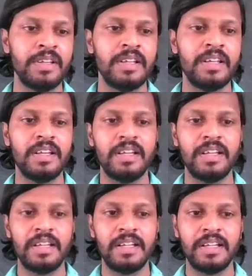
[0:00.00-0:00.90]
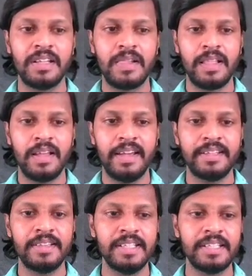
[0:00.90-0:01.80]
Uh,
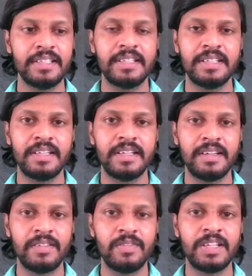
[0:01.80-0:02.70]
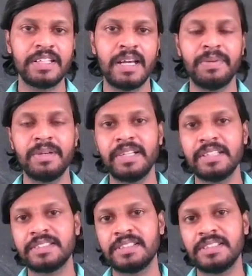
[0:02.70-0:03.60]
and then what happened
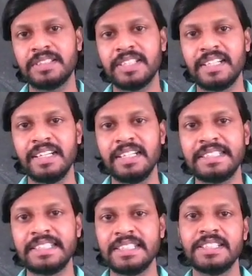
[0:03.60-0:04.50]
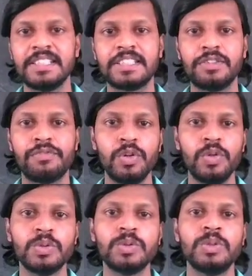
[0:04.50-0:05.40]
means suddenly she just
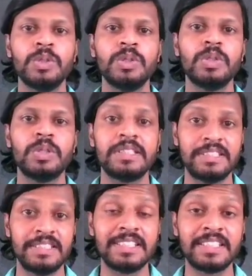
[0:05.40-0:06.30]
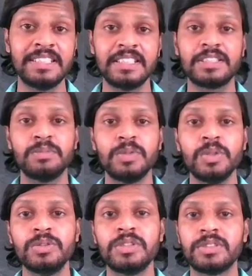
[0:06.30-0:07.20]
flew, she just
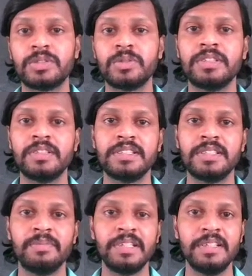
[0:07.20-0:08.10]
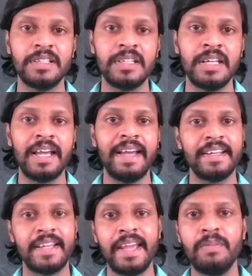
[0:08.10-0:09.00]
moved through the chimney
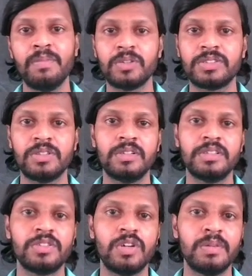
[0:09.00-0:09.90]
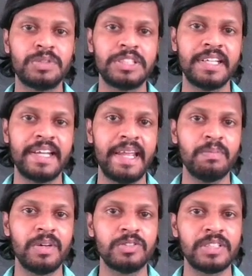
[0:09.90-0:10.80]
and came out. On the top she
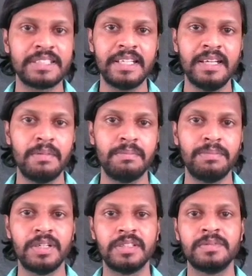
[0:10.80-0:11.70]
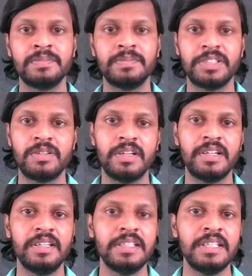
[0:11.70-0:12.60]
came out as a bird, particularly